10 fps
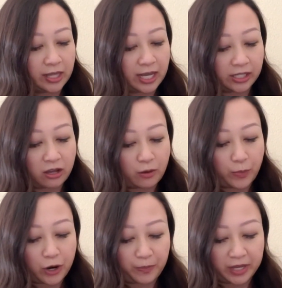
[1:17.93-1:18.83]
That's on
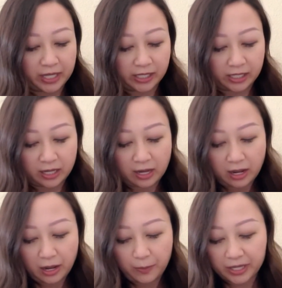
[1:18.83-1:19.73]
purpose
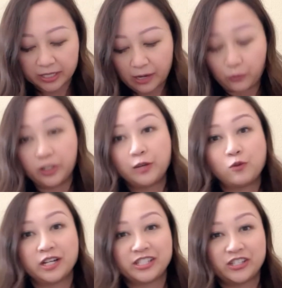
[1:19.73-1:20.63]
because I really
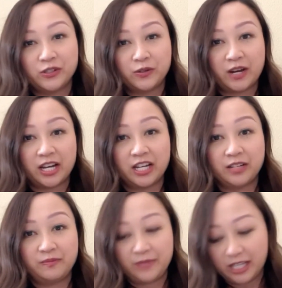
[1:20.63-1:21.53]
want to
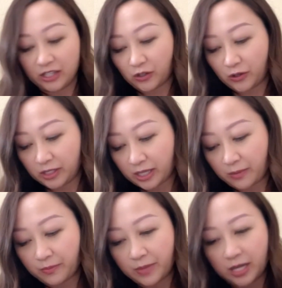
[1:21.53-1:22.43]
insert
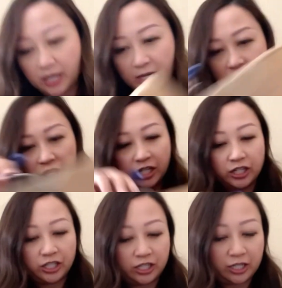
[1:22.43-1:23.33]
some
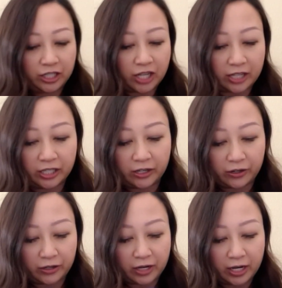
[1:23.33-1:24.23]
shots here